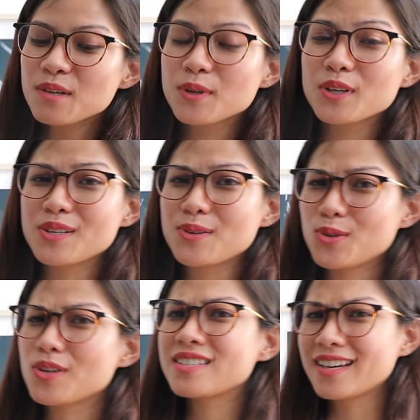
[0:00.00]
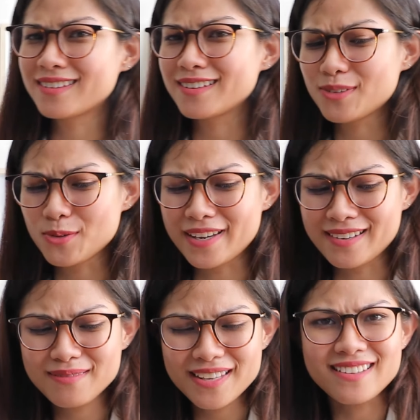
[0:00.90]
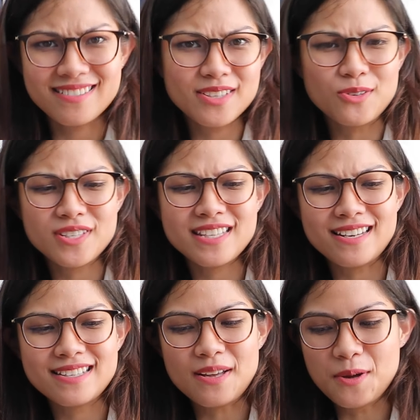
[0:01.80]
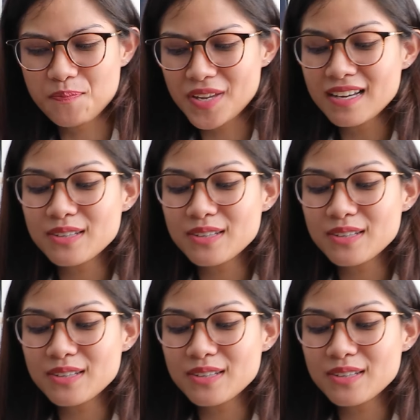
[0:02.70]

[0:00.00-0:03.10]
Because I was so excited to set this up.